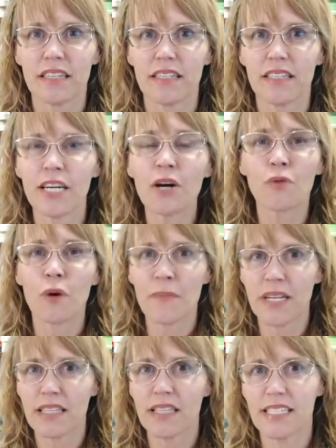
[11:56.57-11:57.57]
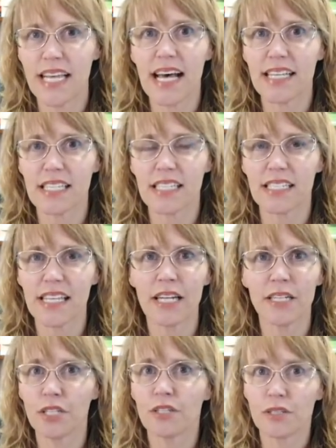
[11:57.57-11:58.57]
young woman at the desk
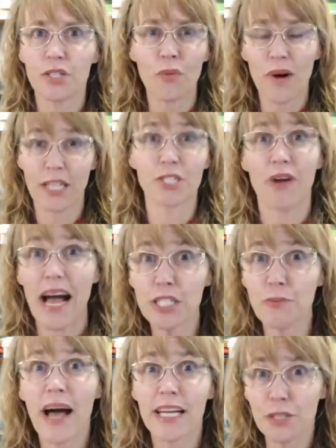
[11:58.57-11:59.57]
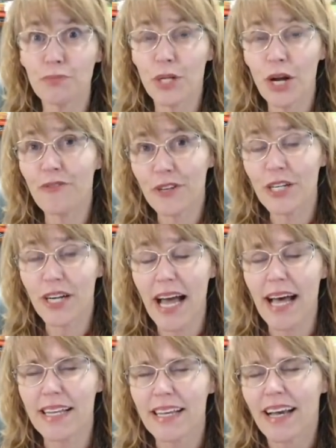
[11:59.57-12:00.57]
said, "You want a trash bag to put over your
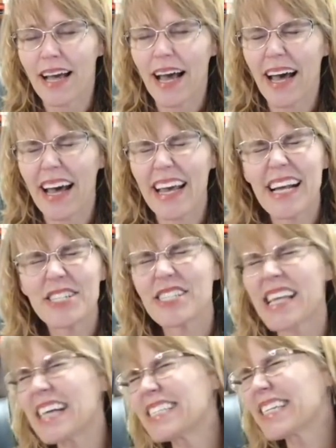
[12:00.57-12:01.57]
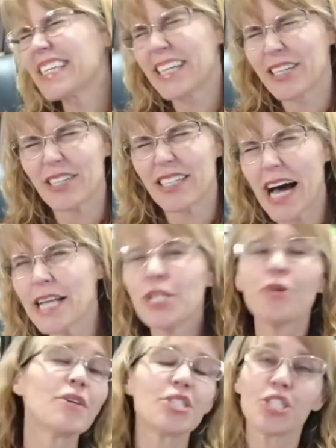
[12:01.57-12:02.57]
head?" And I just had to giggle. I
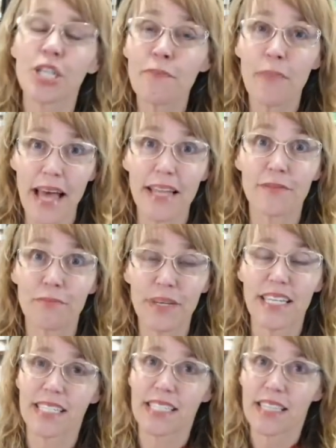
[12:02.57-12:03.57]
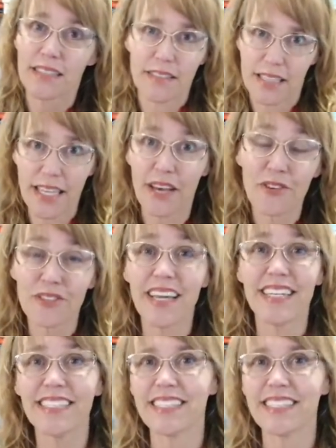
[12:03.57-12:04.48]
knew what she meant because the, the other lady